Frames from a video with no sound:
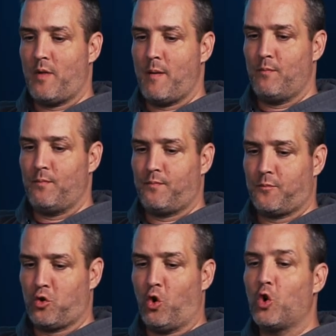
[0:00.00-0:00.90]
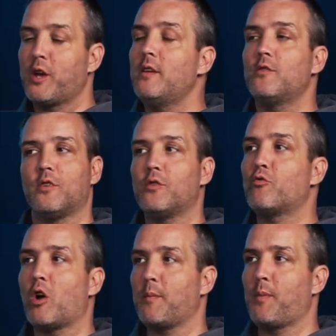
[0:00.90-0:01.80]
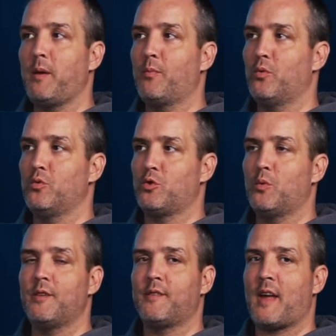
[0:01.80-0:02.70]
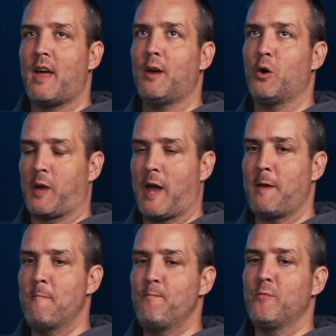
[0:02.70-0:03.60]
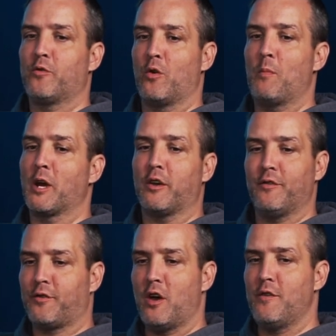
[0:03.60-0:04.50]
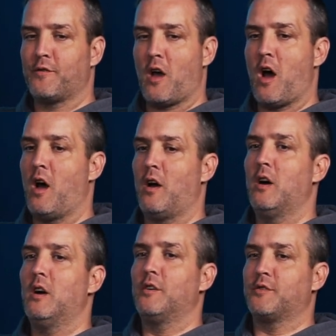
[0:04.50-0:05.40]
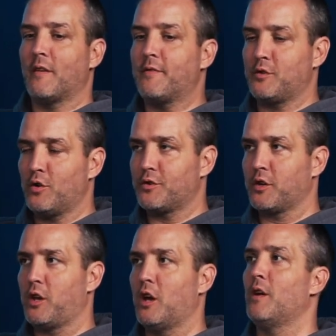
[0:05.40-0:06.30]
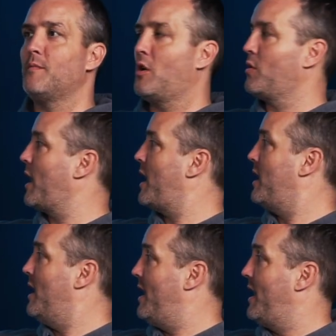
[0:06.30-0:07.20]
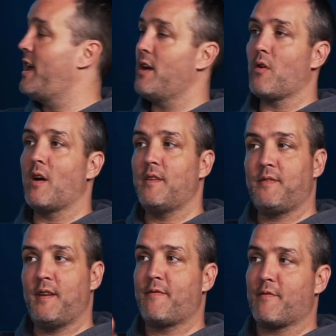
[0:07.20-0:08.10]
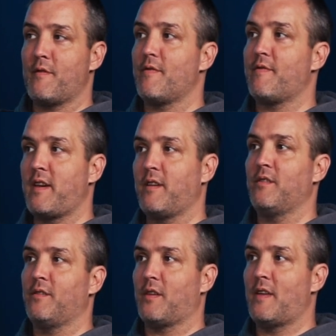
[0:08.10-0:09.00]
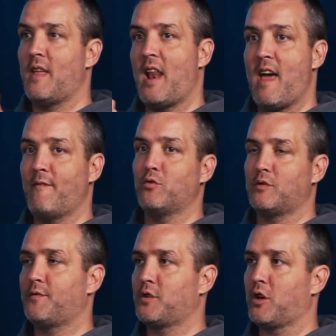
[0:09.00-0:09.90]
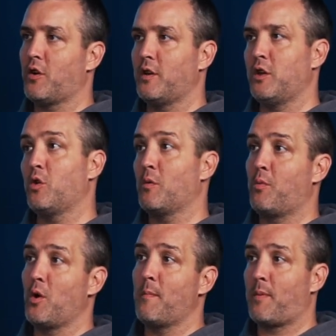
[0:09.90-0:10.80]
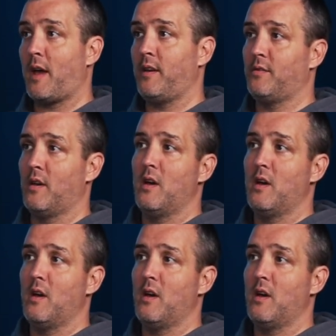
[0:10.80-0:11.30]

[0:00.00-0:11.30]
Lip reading: them talking to the right people to understand, okay, so my concerns are stuff is not secure. Okay, here are the different things and the levels of security you can put in place.